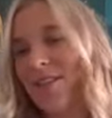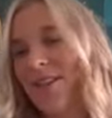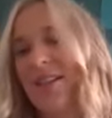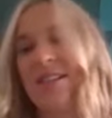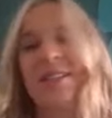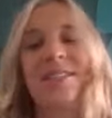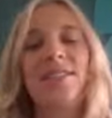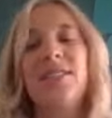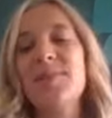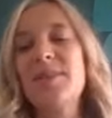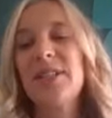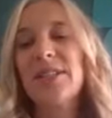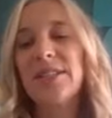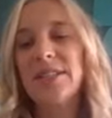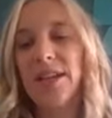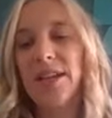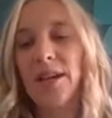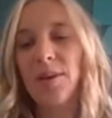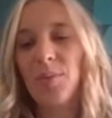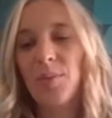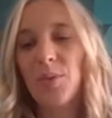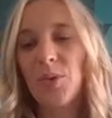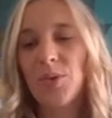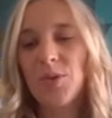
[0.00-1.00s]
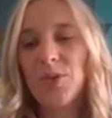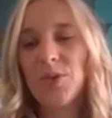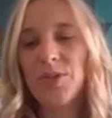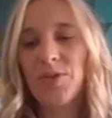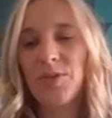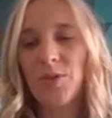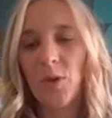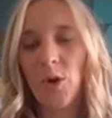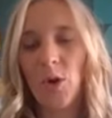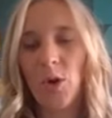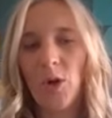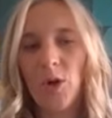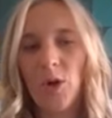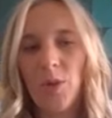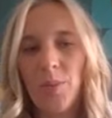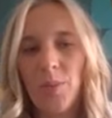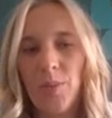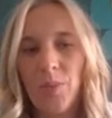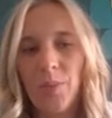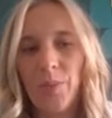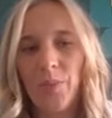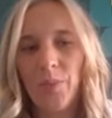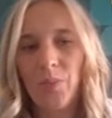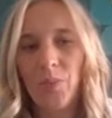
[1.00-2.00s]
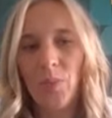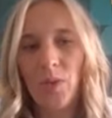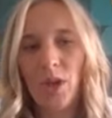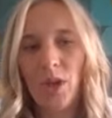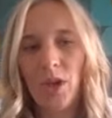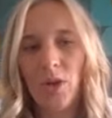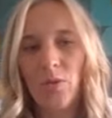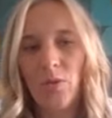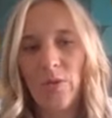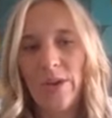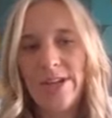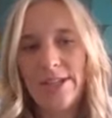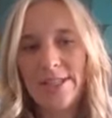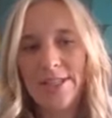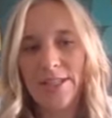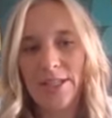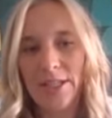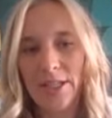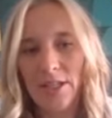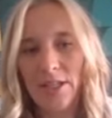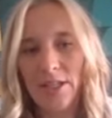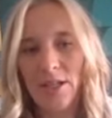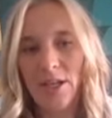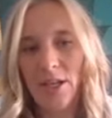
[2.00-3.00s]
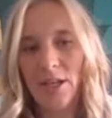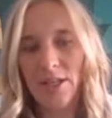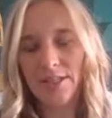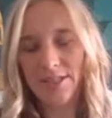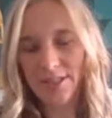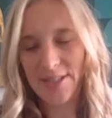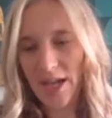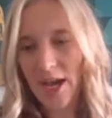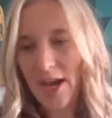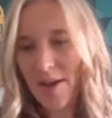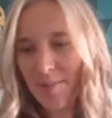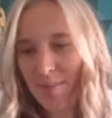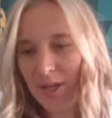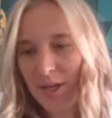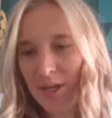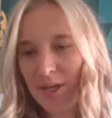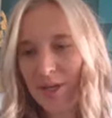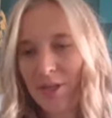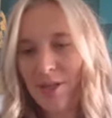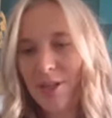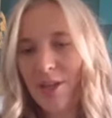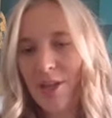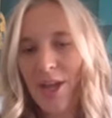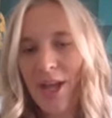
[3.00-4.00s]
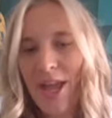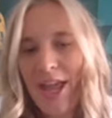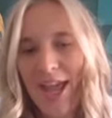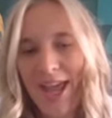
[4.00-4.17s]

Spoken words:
so there's some examples from a recent assignment,